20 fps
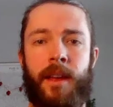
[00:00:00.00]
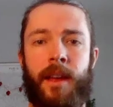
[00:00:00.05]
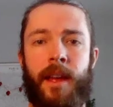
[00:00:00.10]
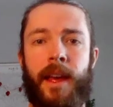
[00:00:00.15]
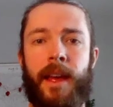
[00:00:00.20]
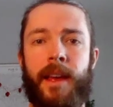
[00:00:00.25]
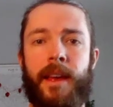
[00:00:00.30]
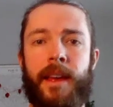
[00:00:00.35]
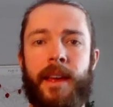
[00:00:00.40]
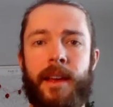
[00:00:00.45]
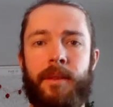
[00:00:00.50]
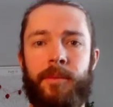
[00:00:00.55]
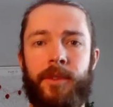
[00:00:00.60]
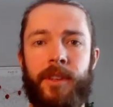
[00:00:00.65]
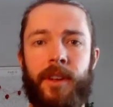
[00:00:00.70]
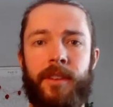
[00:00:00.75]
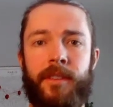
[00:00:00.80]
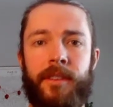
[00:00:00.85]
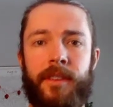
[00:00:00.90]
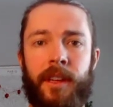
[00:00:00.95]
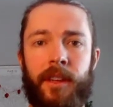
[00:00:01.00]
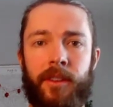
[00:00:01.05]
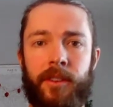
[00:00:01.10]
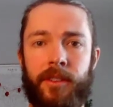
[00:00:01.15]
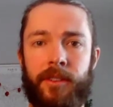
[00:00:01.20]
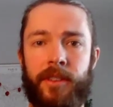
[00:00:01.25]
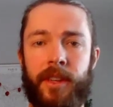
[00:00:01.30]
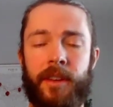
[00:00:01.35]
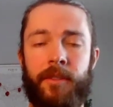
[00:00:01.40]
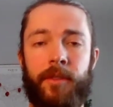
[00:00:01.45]
Hey Amazon
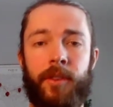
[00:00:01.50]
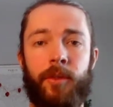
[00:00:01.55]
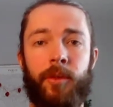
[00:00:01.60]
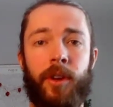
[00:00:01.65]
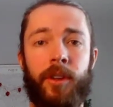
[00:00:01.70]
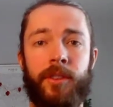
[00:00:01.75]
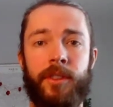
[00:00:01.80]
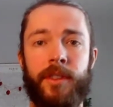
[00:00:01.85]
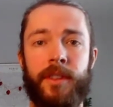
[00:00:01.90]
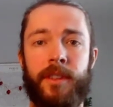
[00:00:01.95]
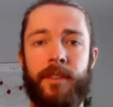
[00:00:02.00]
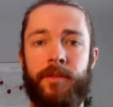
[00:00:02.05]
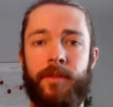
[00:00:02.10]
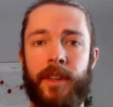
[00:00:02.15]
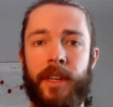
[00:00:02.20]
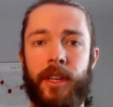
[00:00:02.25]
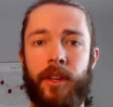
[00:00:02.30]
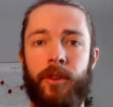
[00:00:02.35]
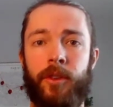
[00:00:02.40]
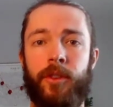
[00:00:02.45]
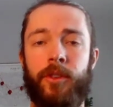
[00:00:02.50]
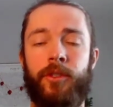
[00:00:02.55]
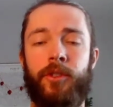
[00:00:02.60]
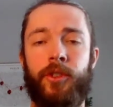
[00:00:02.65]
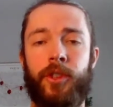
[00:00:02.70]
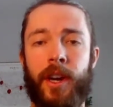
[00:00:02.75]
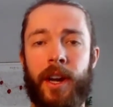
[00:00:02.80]
sellers, if you're watching this video, you're